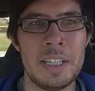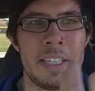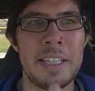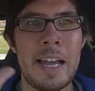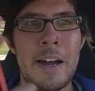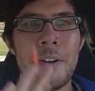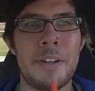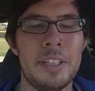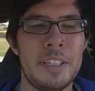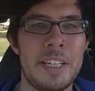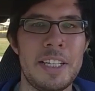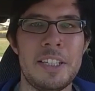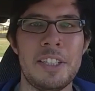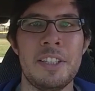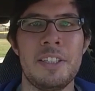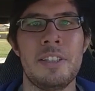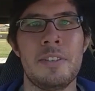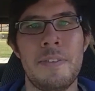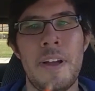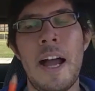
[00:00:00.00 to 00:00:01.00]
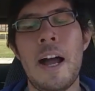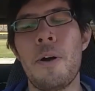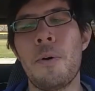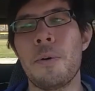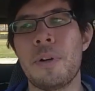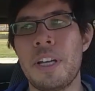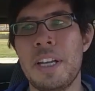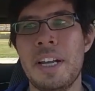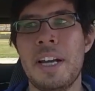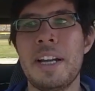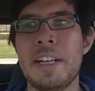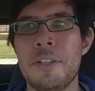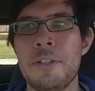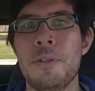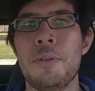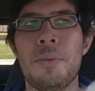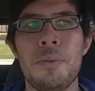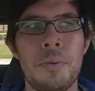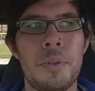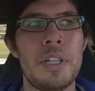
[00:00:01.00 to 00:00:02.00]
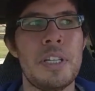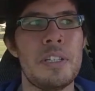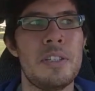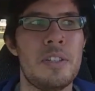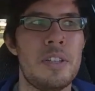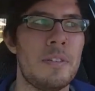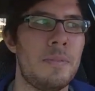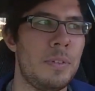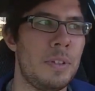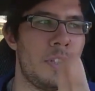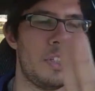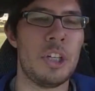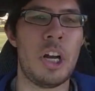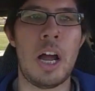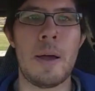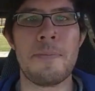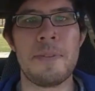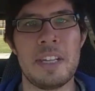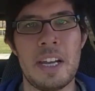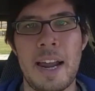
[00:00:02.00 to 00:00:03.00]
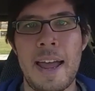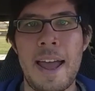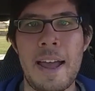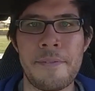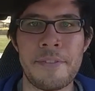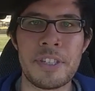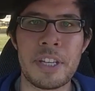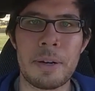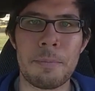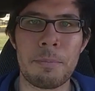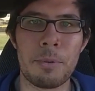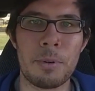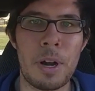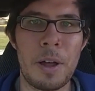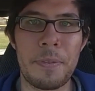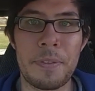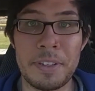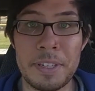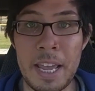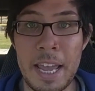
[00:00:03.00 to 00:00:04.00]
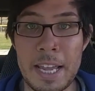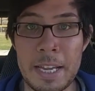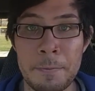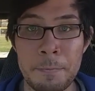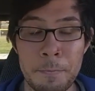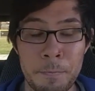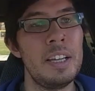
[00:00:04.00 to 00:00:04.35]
calculations of how can I do these different jobs that I have set up throughout the day.